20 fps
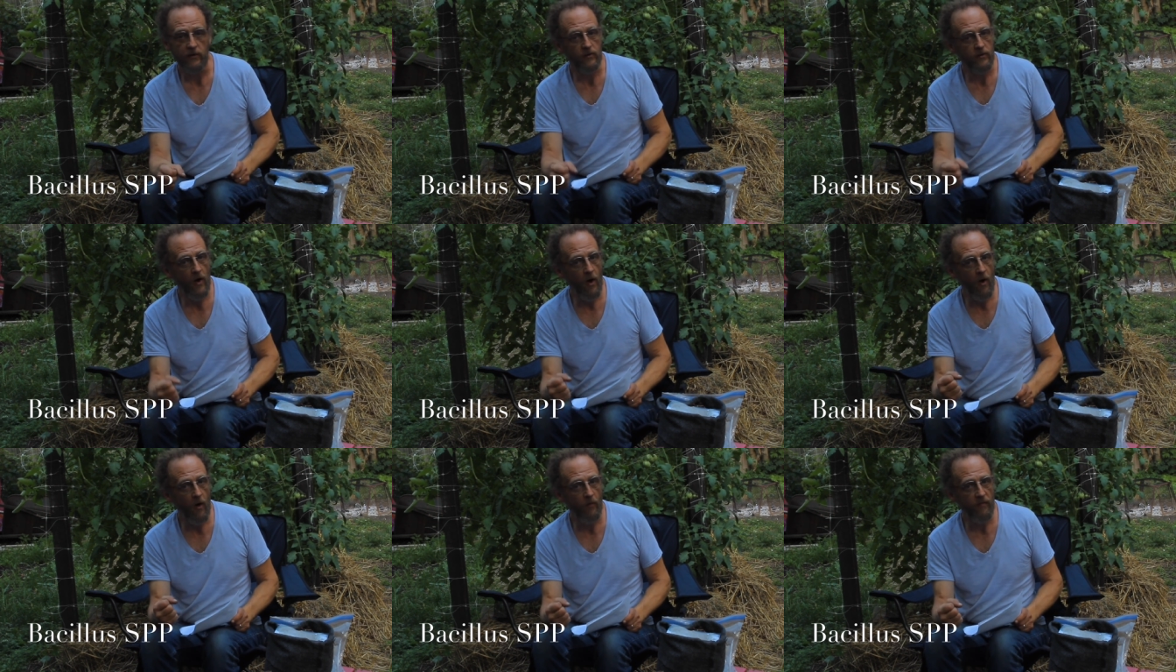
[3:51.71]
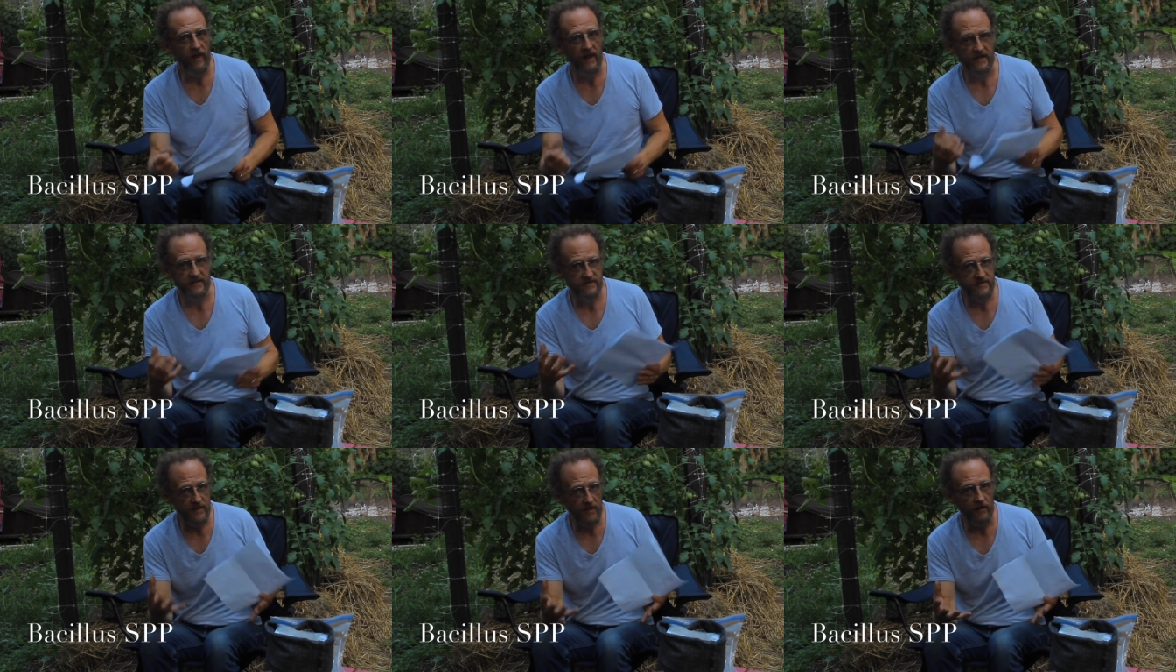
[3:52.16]
you know
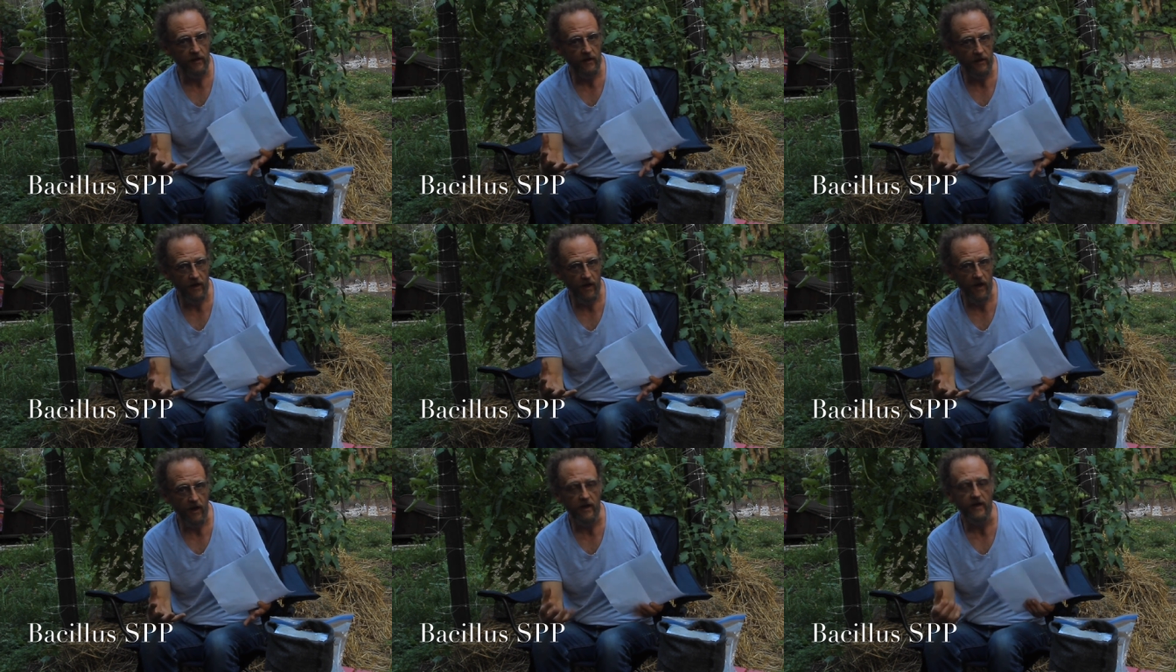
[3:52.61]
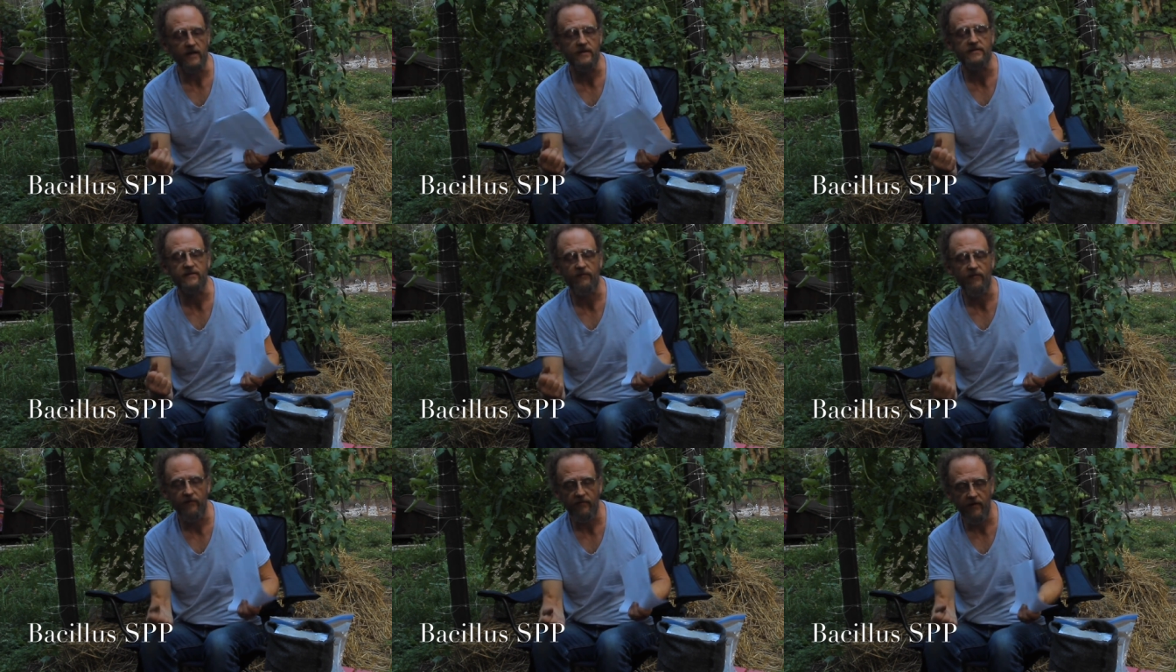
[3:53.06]
that silica is
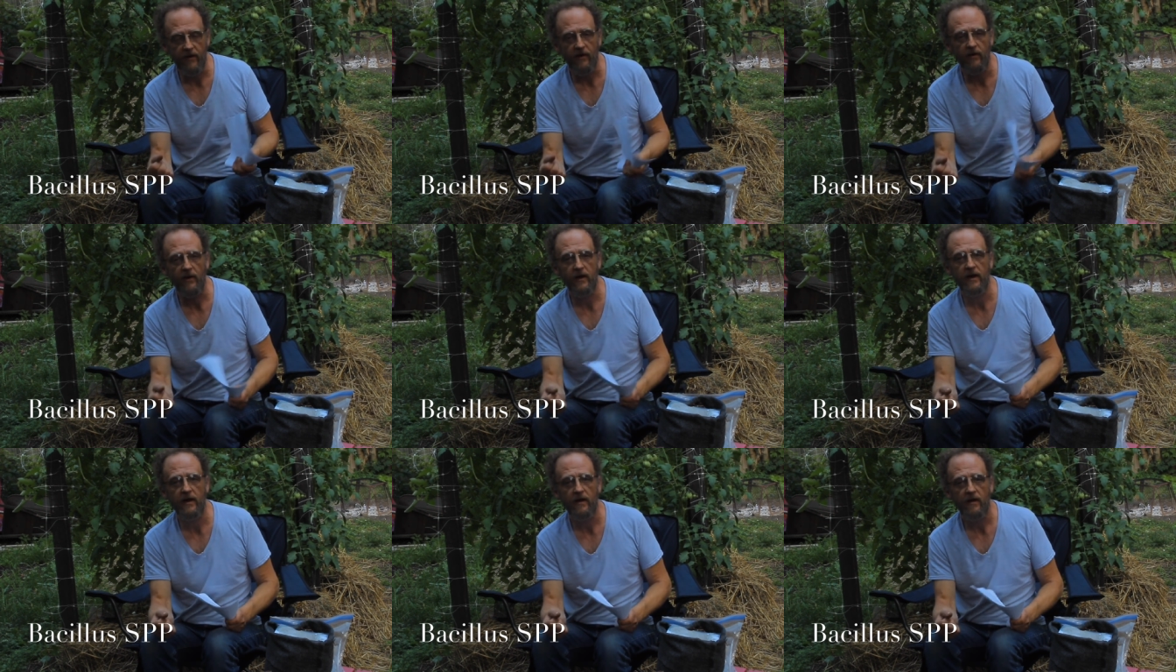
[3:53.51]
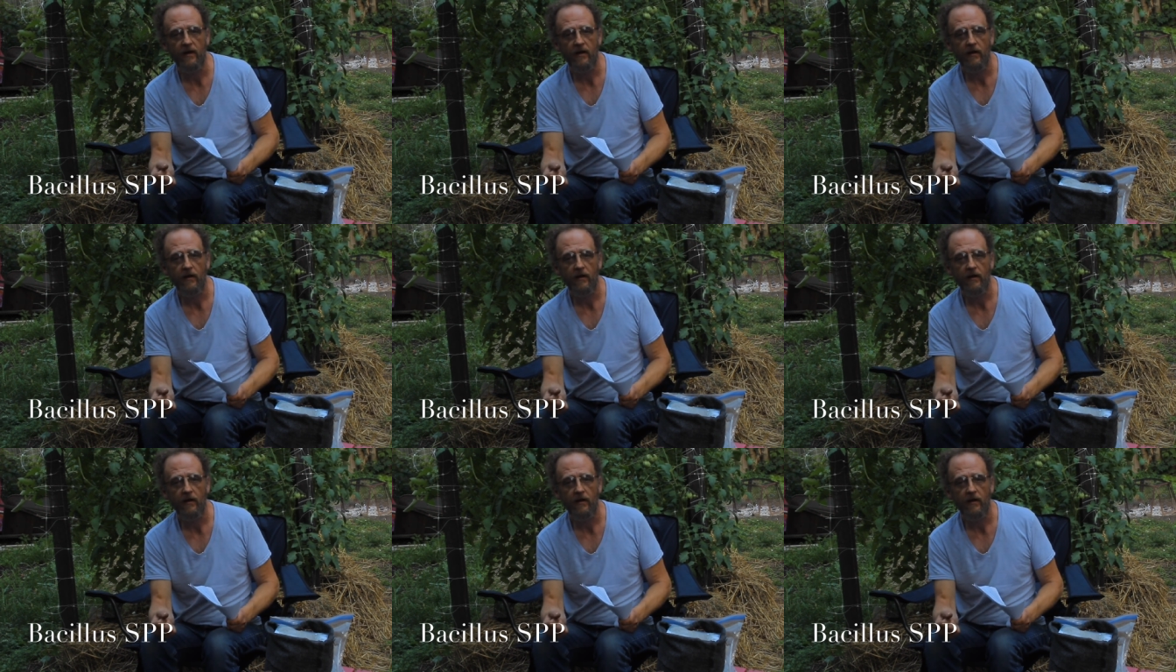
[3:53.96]
a very